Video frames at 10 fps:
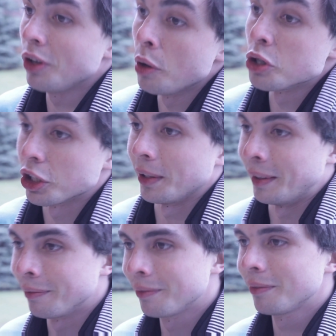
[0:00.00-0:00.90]

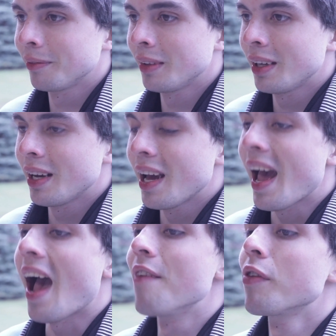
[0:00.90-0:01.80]
Usually.
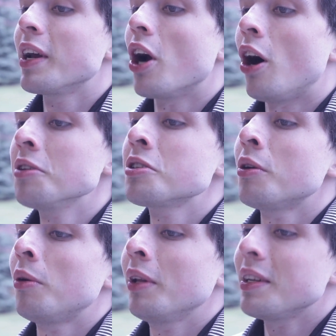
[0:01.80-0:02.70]
Every
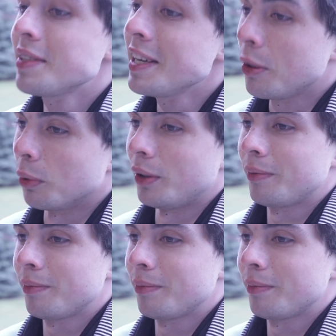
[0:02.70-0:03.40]
console is equal.